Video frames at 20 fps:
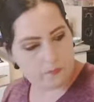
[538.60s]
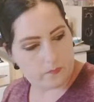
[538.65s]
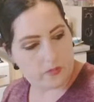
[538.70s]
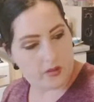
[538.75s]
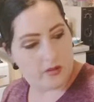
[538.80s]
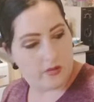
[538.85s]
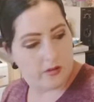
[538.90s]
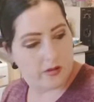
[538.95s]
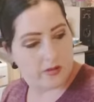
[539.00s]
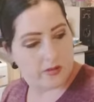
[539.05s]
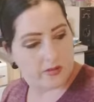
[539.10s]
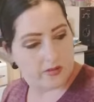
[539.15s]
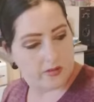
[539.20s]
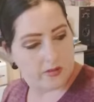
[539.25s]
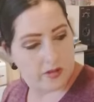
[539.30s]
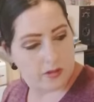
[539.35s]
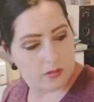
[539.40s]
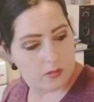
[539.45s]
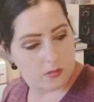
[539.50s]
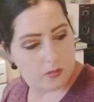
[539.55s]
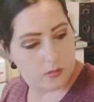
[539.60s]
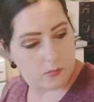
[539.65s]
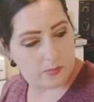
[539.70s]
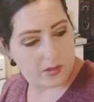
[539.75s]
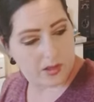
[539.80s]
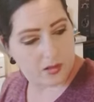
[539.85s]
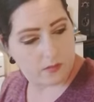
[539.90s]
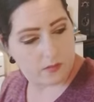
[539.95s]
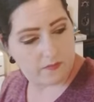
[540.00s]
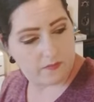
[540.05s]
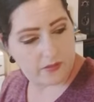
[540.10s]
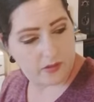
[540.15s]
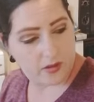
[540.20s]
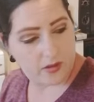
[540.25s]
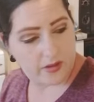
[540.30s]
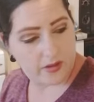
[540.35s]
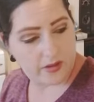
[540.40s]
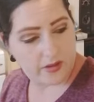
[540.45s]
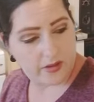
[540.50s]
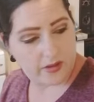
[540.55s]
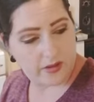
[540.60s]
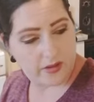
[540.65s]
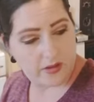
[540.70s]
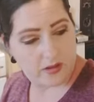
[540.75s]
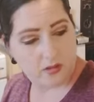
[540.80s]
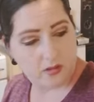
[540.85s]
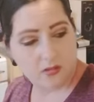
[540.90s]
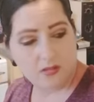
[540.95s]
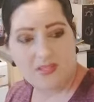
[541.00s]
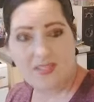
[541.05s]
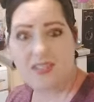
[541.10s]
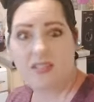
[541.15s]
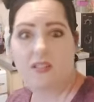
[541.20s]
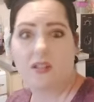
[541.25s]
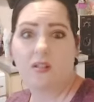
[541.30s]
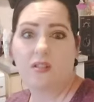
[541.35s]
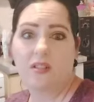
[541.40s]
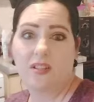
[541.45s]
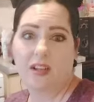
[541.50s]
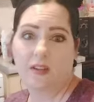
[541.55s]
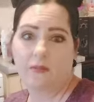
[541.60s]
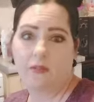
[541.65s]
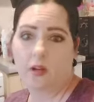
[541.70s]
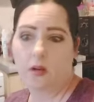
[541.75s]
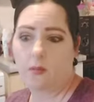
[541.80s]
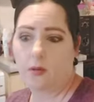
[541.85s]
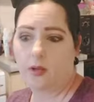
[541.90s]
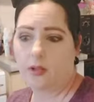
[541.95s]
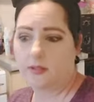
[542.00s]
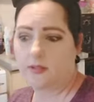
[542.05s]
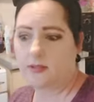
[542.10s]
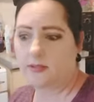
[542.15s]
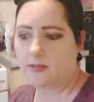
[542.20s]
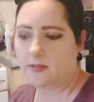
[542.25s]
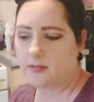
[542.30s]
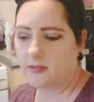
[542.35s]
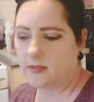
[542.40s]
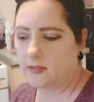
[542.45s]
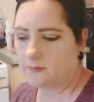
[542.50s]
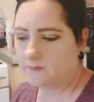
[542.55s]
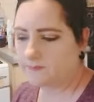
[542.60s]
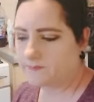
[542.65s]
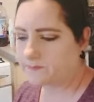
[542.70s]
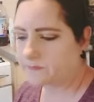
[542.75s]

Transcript: And like I said, I come back on Friday. Couldn't have nowhere to sit.